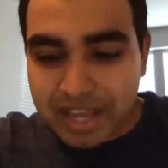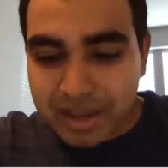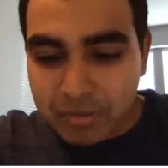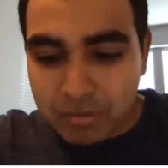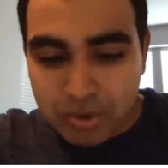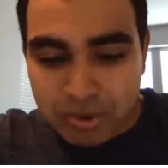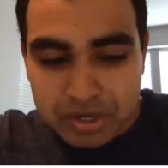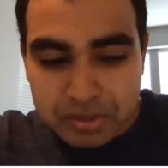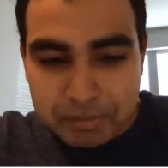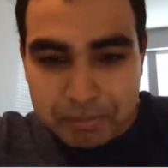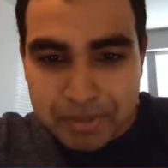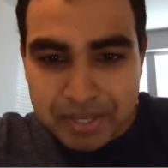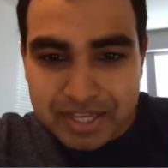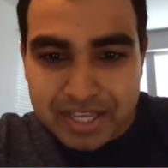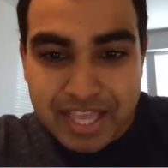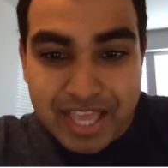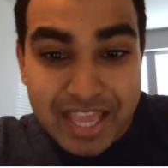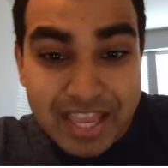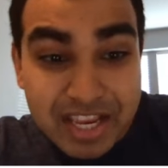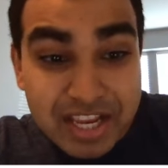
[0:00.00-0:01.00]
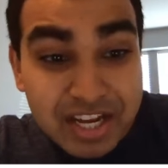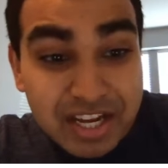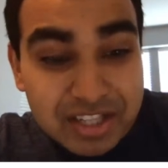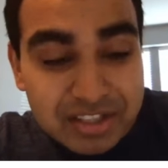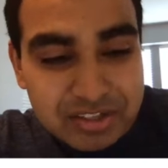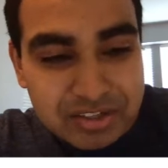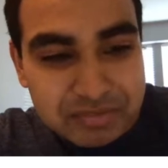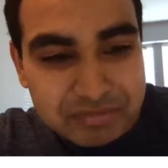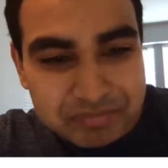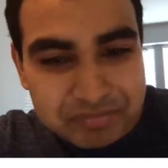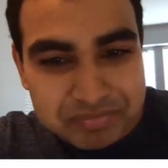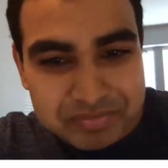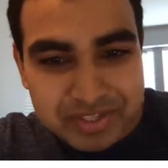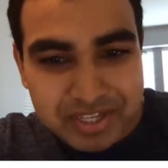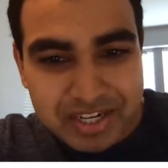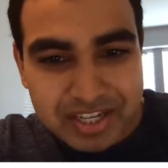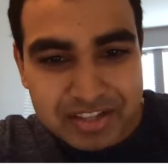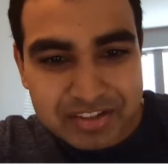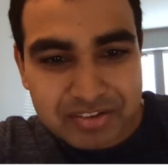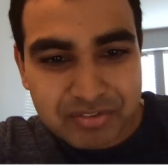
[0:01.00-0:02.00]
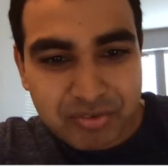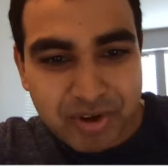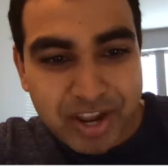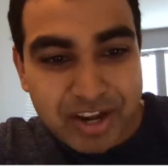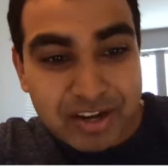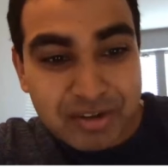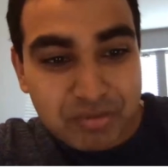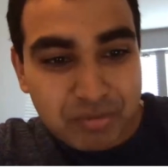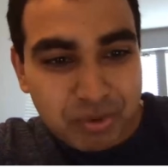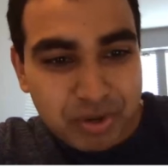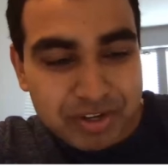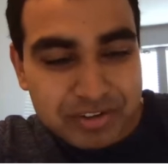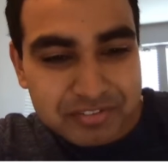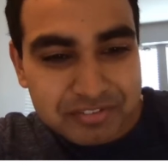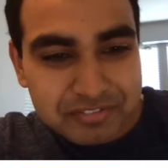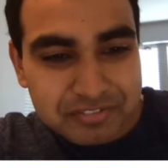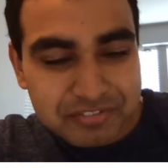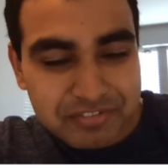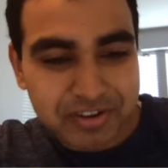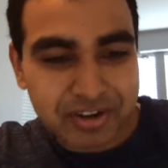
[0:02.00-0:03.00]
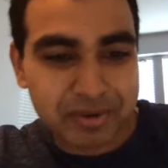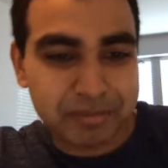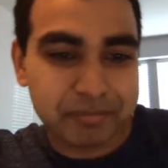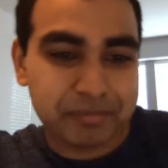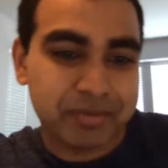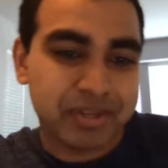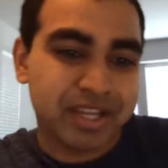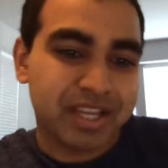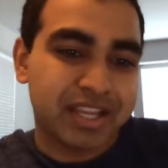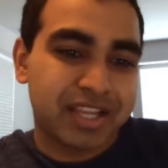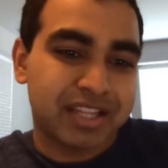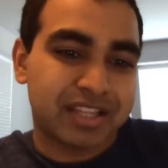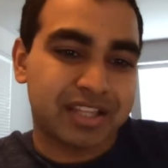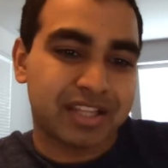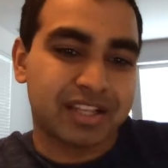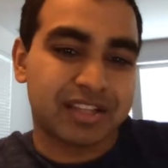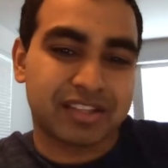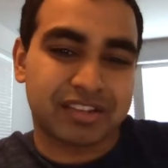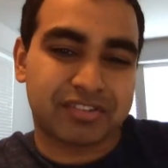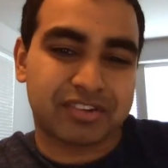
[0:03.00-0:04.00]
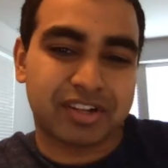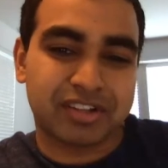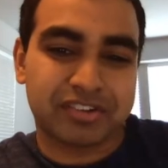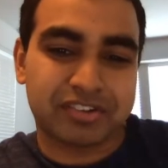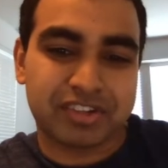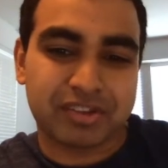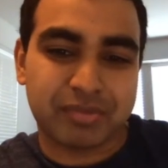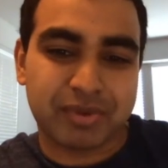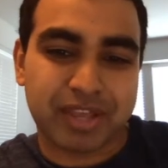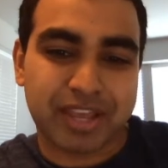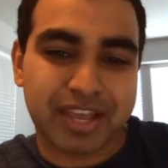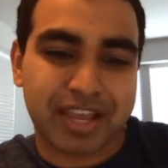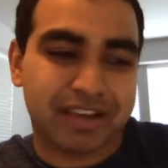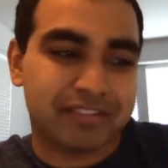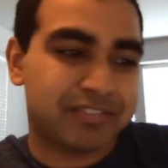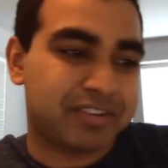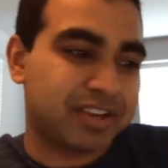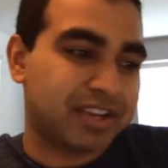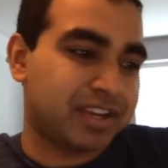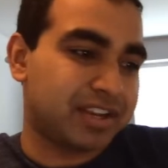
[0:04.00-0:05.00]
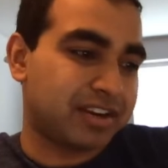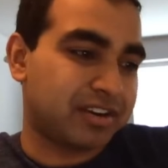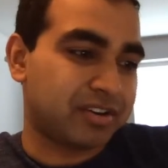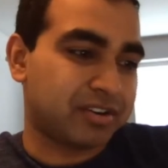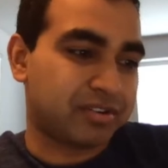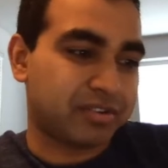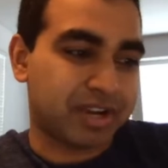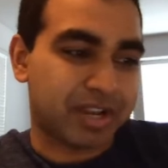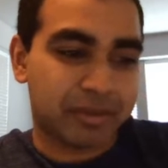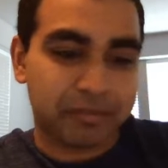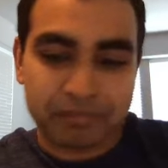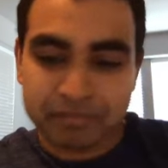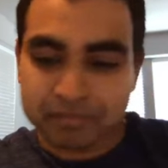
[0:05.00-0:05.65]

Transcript: I wanna pick a color that is a random one from the list of colors that we have in our array.